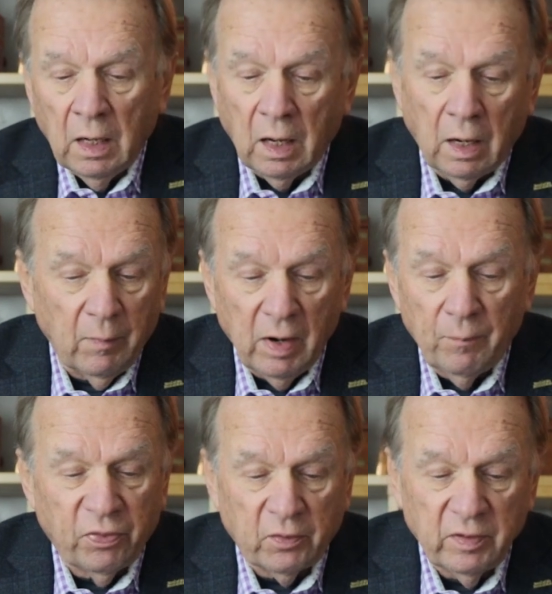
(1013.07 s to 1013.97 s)
I'm
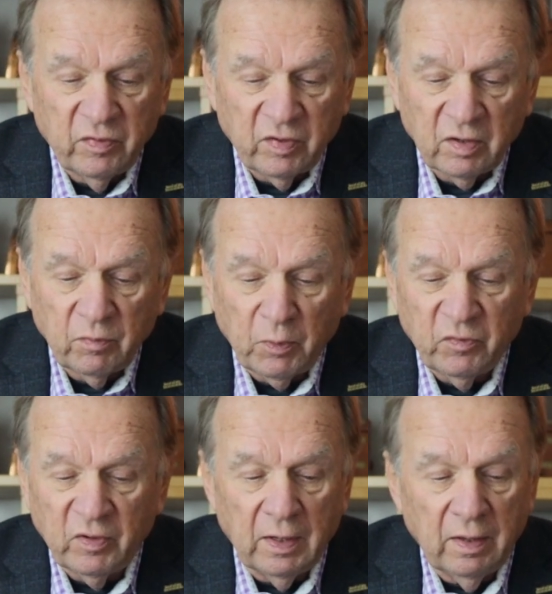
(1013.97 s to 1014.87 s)
up thirty-six
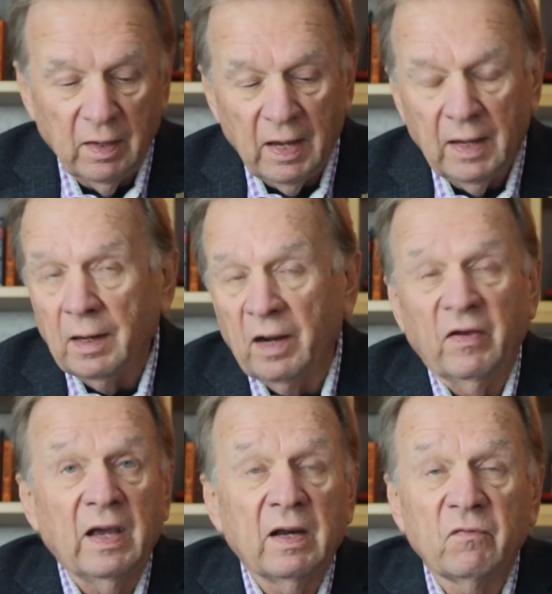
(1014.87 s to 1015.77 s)
percent in that. I've
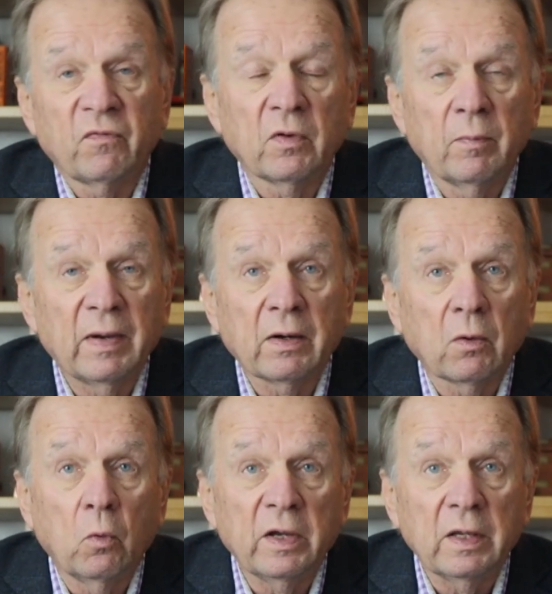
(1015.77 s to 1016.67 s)
had it for about
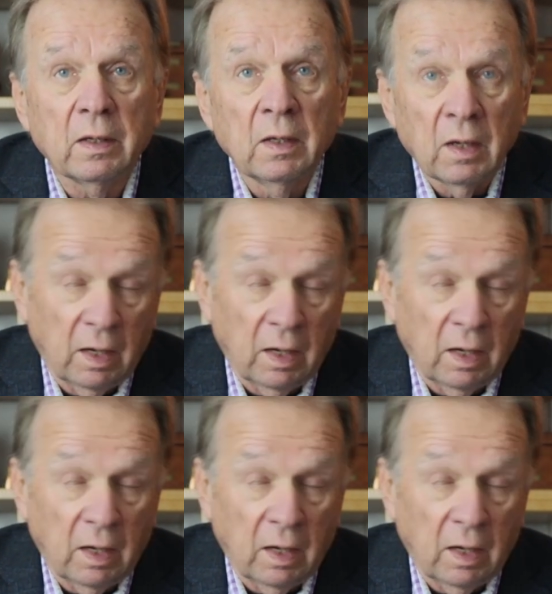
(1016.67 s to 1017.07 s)
a week.